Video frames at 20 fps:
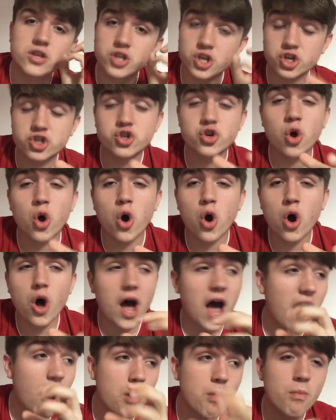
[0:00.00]
You saw
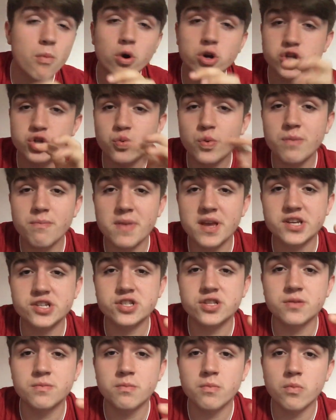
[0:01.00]
how much we
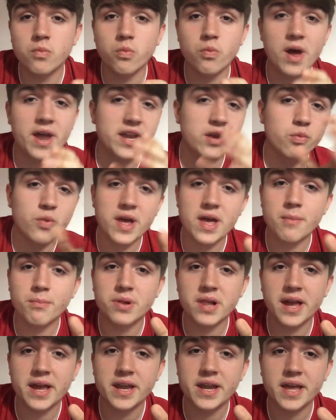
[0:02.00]
missed him when he weren't
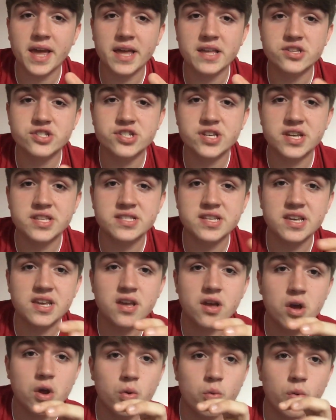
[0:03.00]
playing against
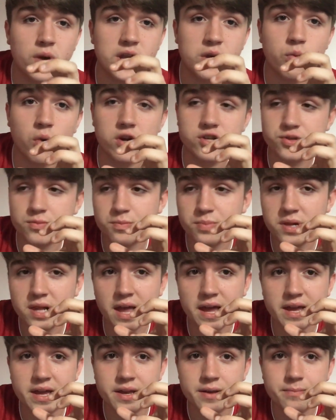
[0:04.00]
City, when he wasn't
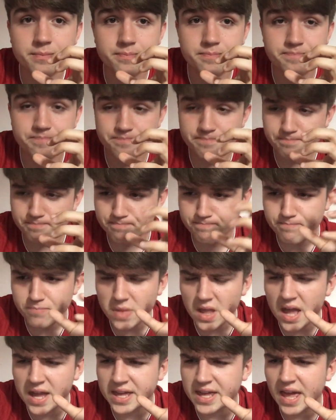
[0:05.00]
playing
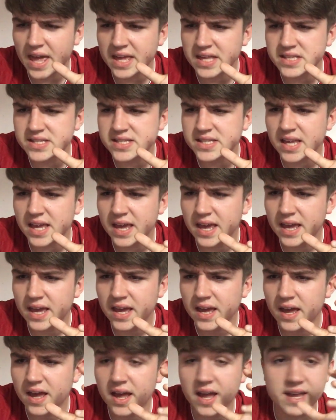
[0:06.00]
against
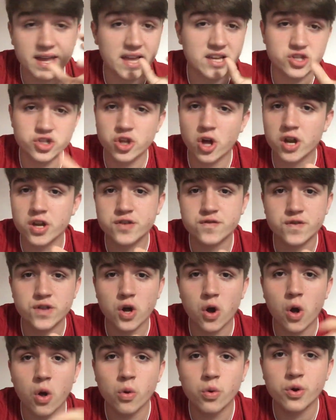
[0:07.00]
the uh, against Norwich for
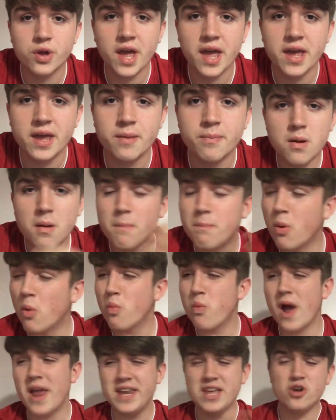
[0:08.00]
the whole game. But
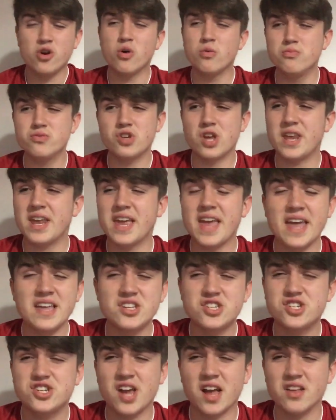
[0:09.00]
when he comes in
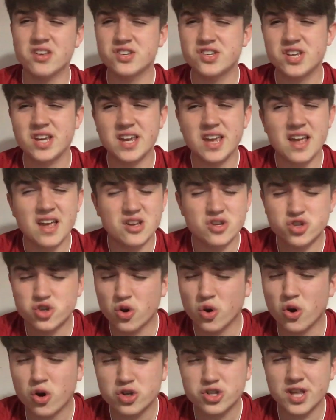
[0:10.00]
against Chelsea,
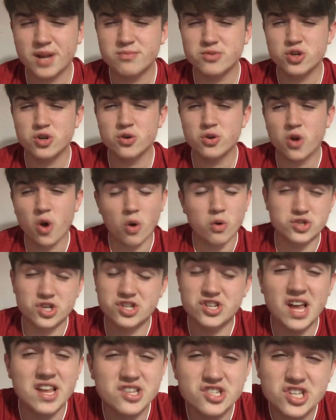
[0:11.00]
scores them two goals,
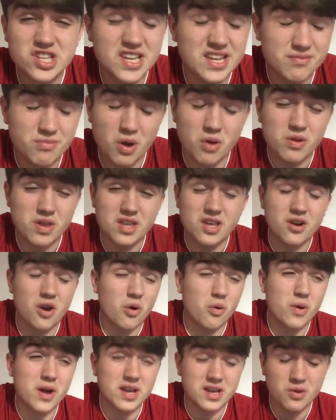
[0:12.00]
essentially, uh, you
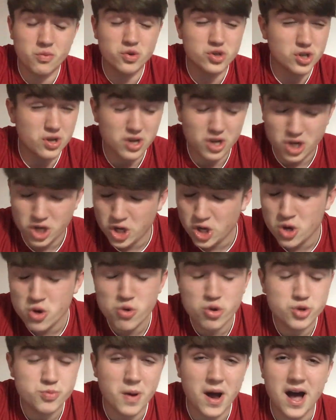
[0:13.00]
know, it was a
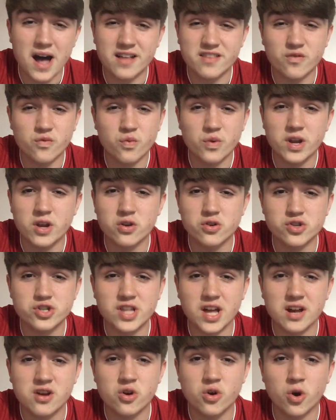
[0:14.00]
huge part of winning us
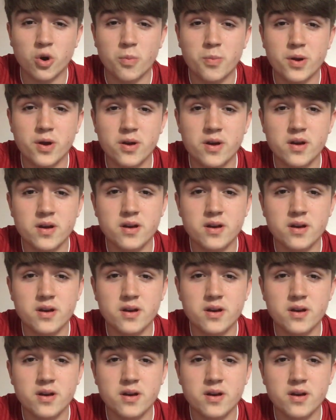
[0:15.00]
that cup.